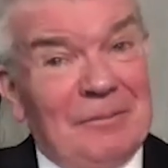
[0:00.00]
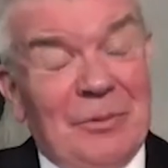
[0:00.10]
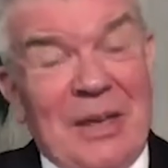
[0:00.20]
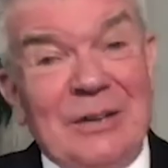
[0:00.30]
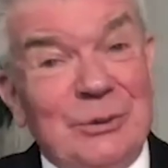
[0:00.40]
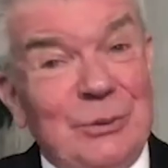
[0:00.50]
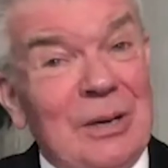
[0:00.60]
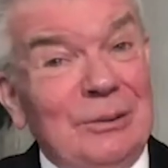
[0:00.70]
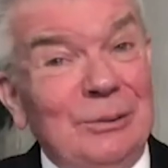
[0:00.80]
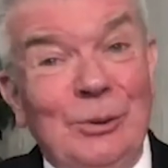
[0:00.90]
thanks to
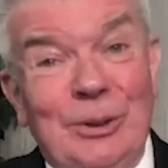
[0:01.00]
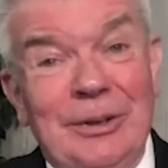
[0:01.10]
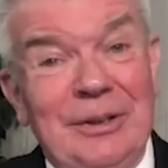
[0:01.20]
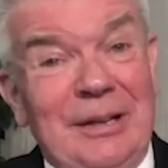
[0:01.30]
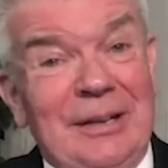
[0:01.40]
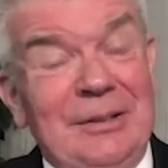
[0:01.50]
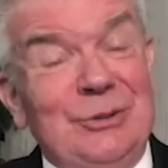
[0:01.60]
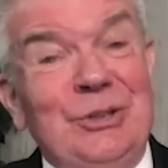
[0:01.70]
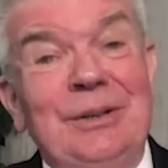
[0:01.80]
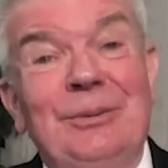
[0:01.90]
our Lord and
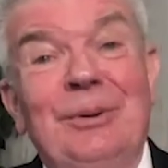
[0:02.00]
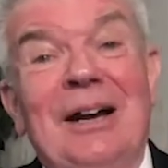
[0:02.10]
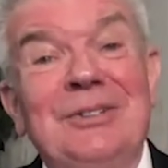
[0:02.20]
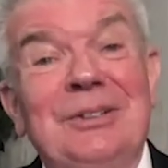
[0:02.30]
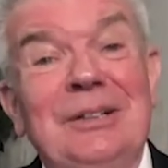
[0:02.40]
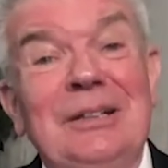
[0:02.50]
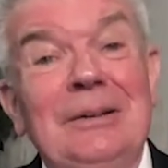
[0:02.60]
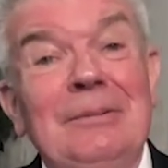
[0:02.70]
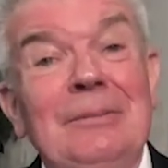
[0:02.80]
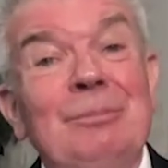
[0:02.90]
his
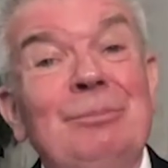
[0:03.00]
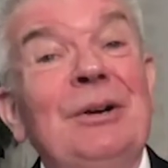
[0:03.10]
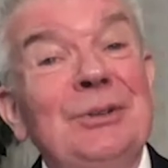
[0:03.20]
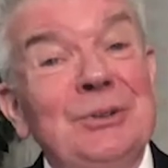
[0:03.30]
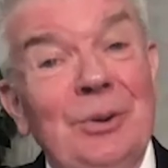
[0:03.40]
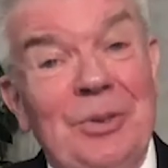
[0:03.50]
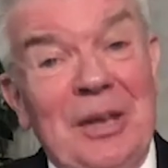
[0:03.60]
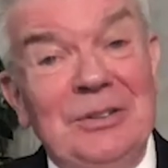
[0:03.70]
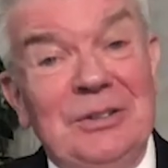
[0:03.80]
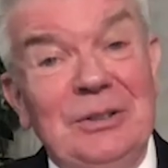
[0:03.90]
generosity, but also
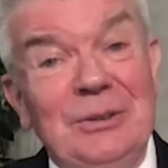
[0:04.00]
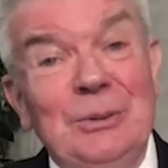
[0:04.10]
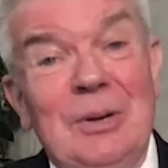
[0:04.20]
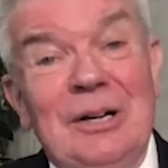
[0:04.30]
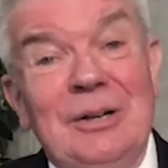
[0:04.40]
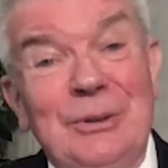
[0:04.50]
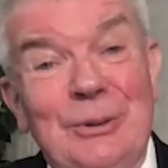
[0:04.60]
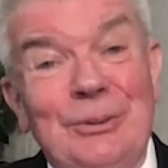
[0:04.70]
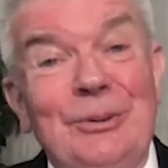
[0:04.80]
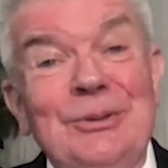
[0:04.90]
thanks to you, our
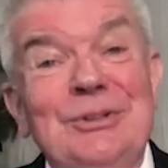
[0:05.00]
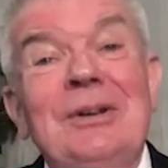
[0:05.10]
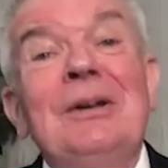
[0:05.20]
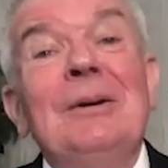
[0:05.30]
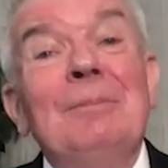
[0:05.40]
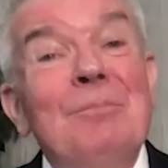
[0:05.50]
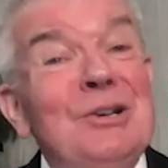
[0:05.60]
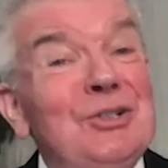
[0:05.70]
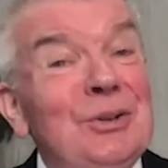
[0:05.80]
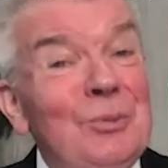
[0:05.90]
donors.
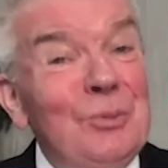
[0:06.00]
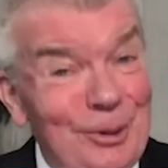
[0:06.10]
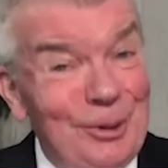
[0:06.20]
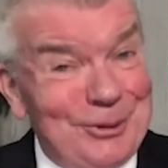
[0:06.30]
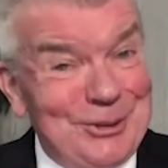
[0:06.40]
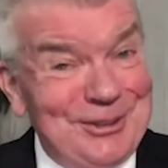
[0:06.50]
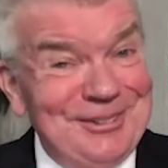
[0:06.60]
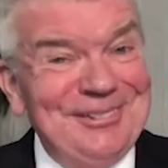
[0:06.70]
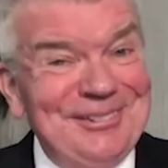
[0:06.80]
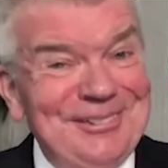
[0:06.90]
Mission works
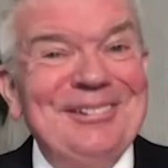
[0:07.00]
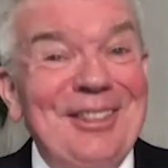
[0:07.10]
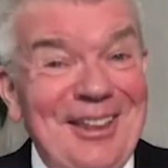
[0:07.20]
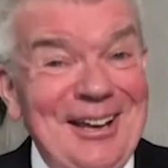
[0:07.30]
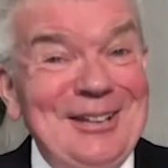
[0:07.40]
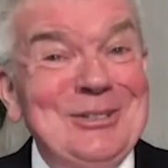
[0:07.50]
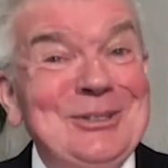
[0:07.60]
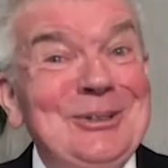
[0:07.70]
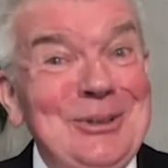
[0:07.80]
thanks to